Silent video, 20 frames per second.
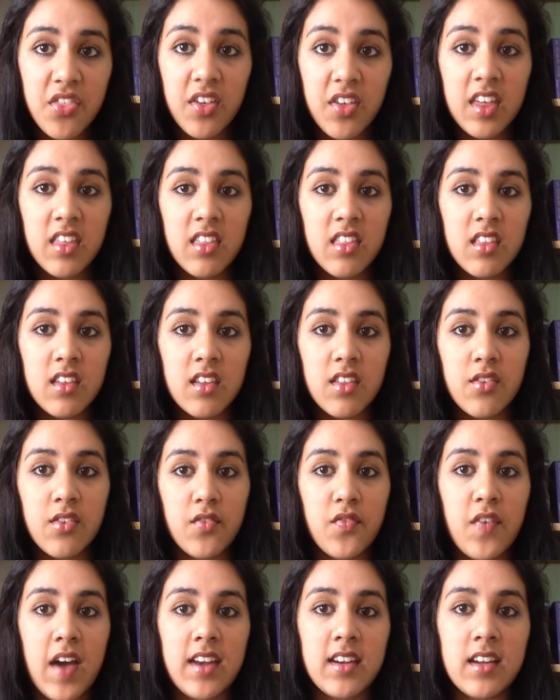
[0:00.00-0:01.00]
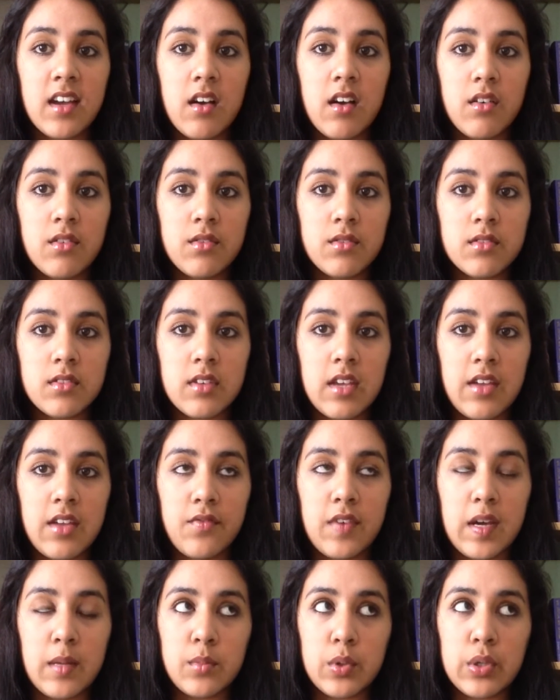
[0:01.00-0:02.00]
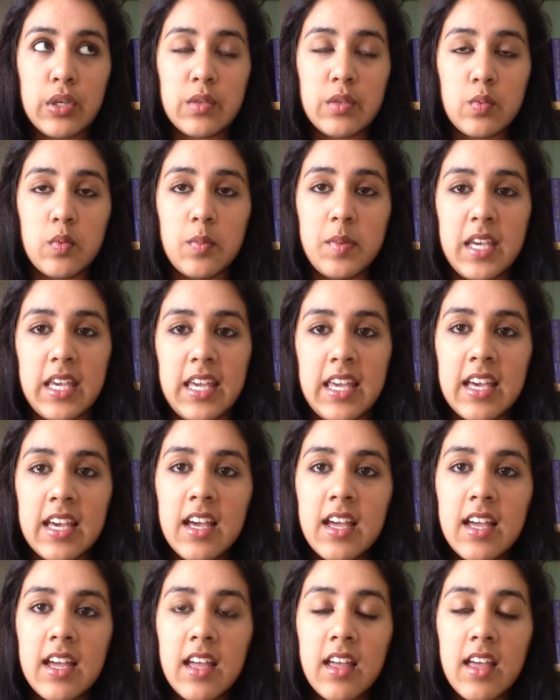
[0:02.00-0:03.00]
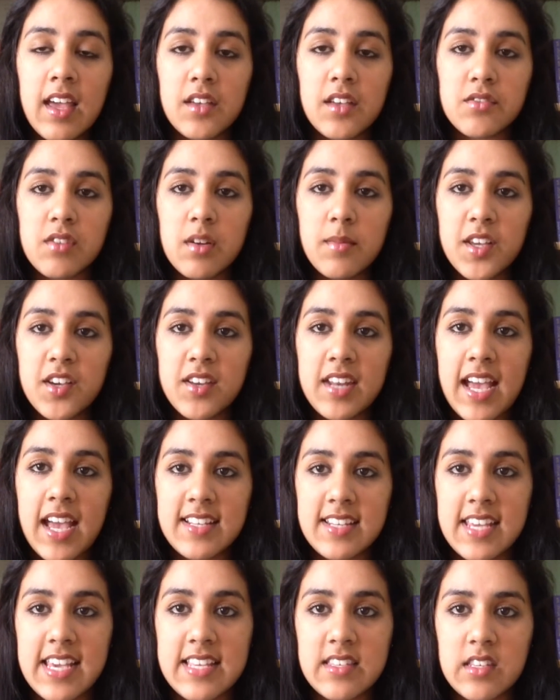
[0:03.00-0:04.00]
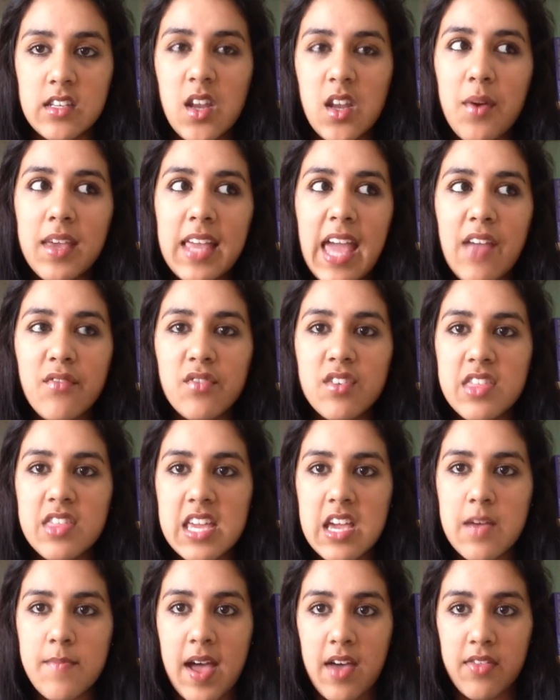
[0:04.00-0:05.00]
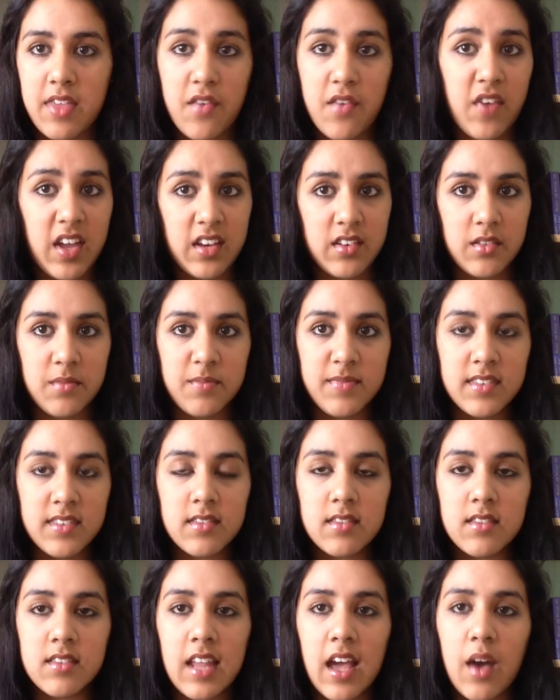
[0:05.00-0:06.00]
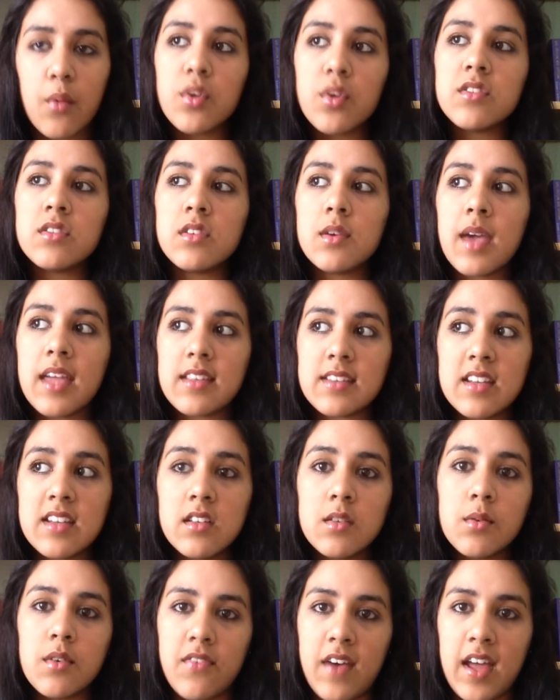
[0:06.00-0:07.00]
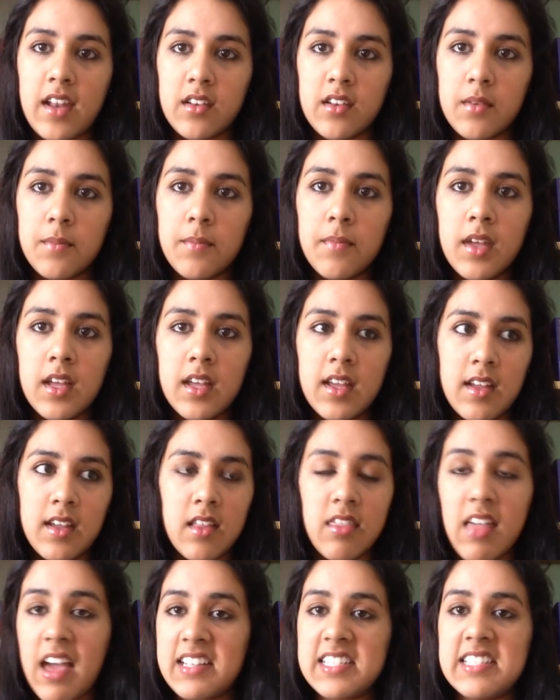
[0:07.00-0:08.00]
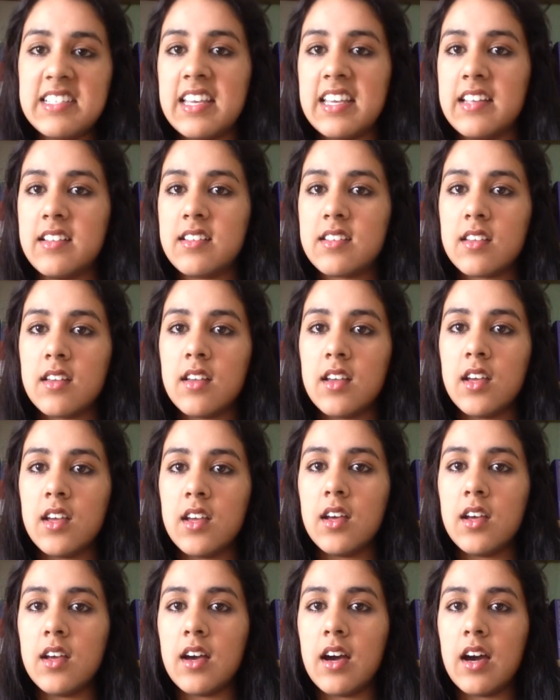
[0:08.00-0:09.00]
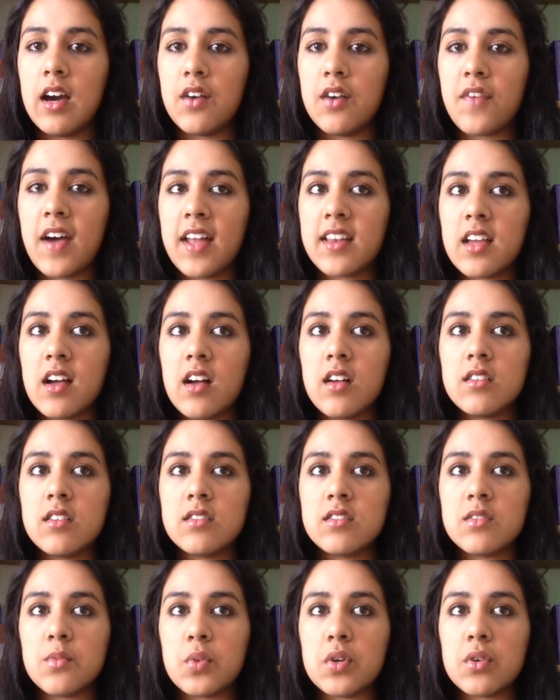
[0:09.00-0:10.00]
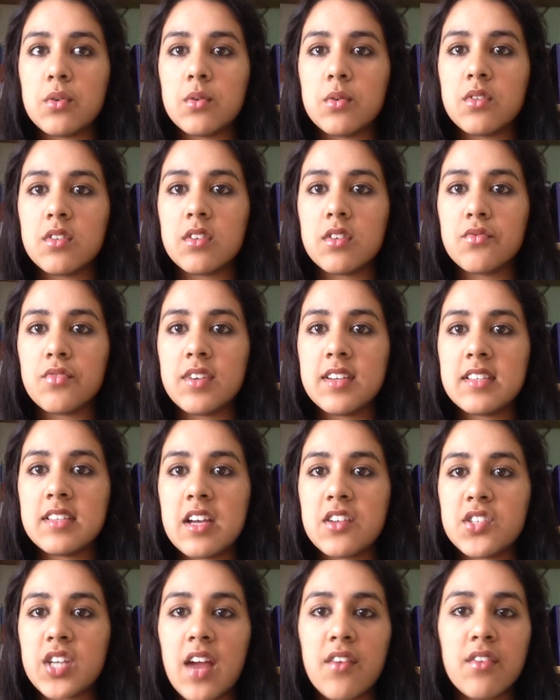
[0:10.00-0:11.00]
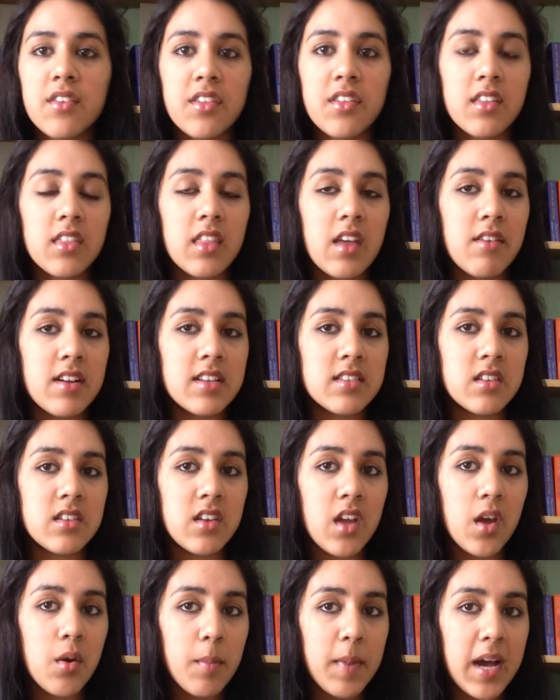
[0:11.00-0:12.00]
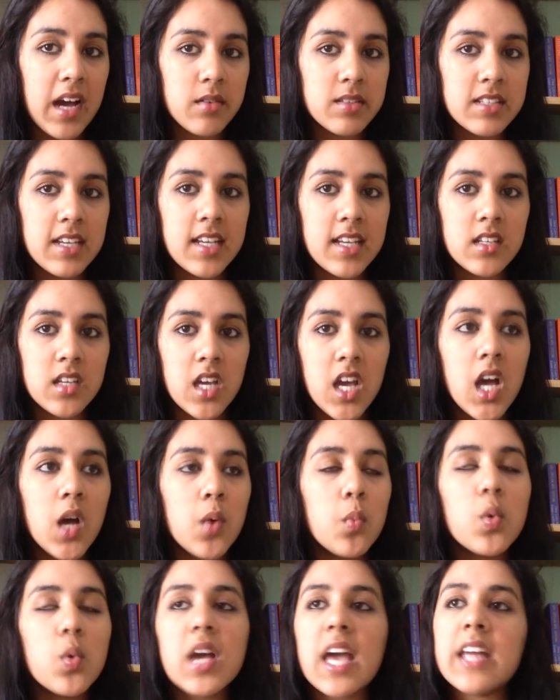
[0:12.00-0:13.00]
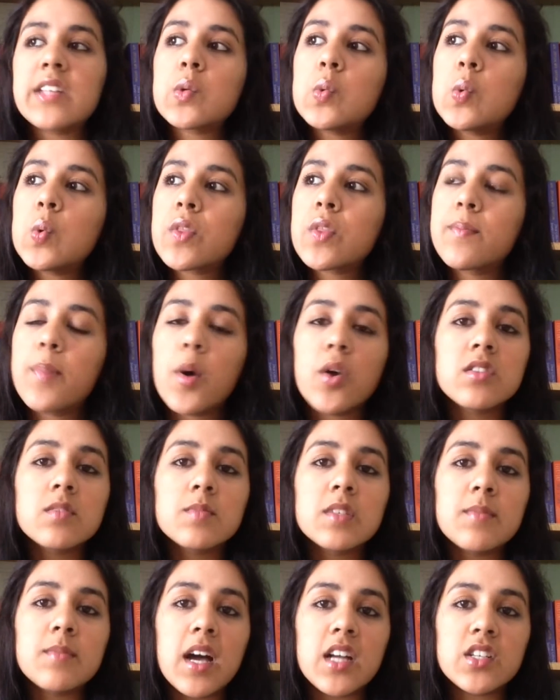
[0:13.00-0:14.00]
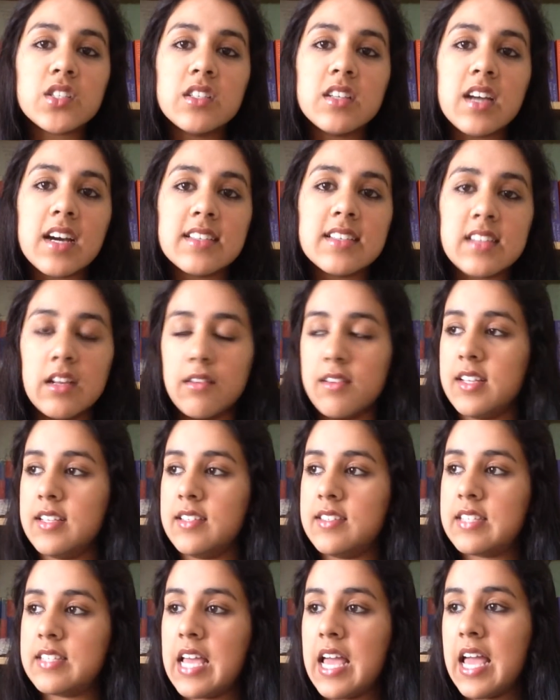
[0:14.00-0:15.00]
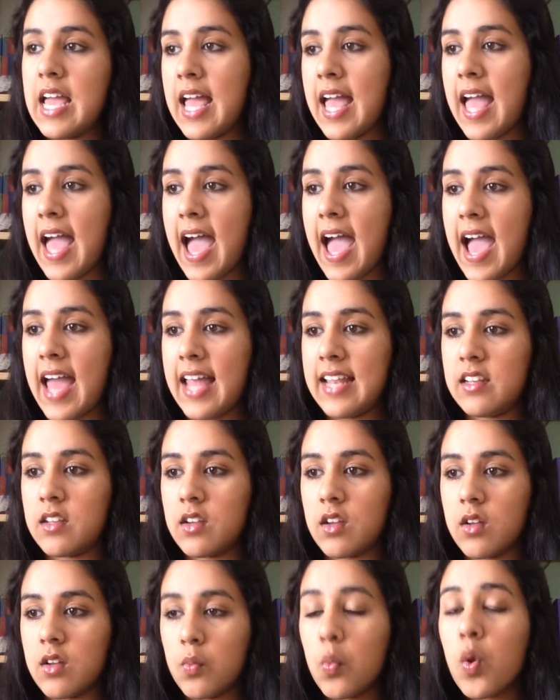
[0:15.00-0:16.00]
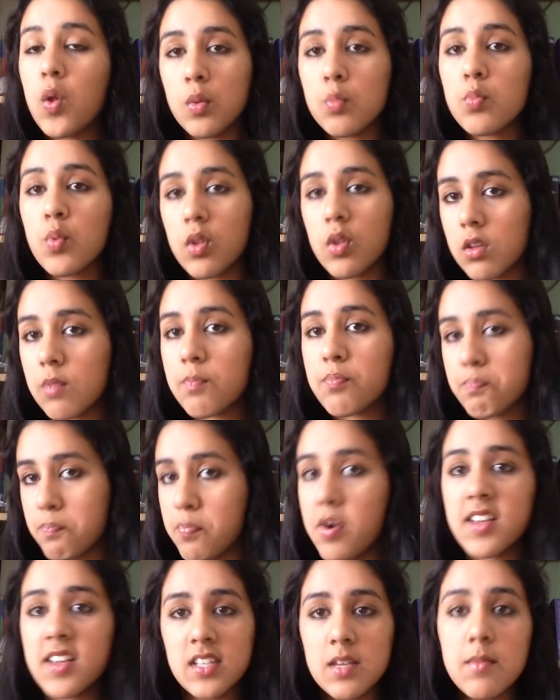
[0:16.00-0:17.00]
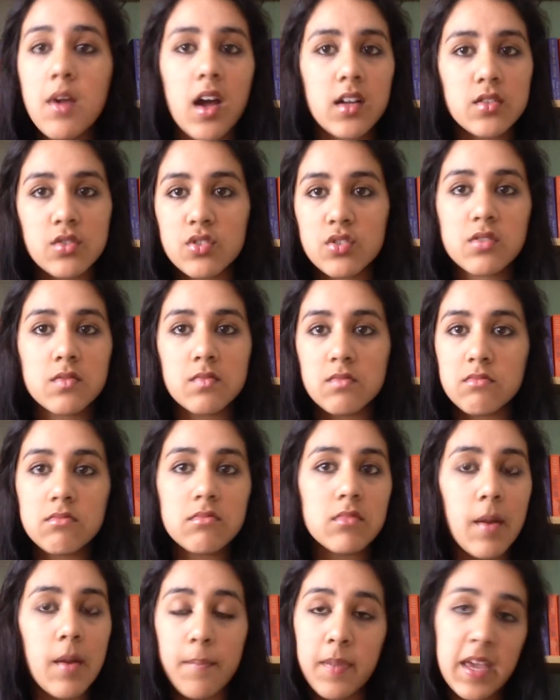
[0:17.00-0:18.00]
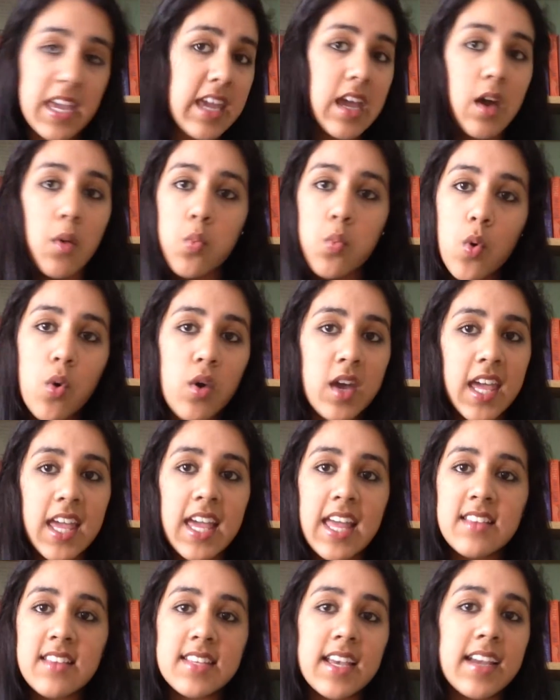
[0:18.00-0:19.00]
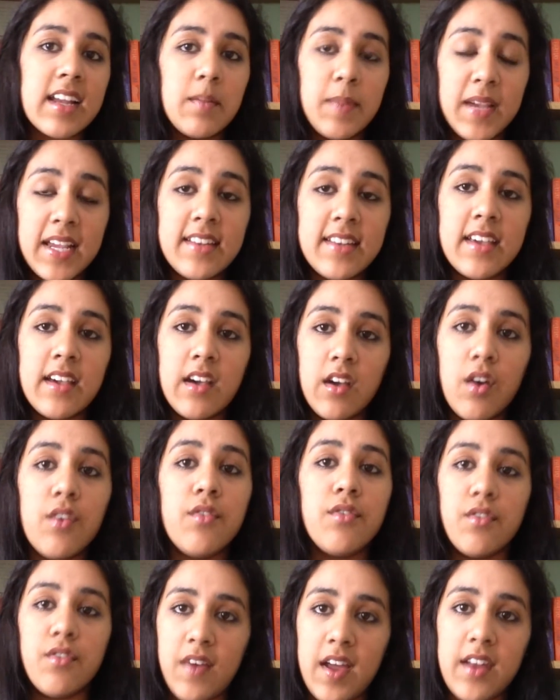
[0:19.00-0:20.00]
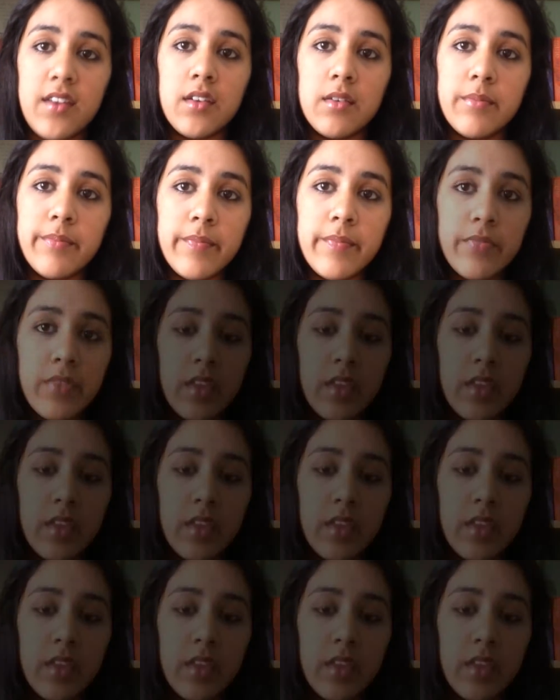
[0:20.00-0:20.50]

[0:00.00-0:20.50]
thing that fangirls and fanboys will be extremely good at is knowing everything about their fandoms. Now, once you get into a fandom, that is it. Fangirls will research everything there is to know about it, will get all the possible merchandise there is, and will pretty much be a walking encyclopedia of the fandom.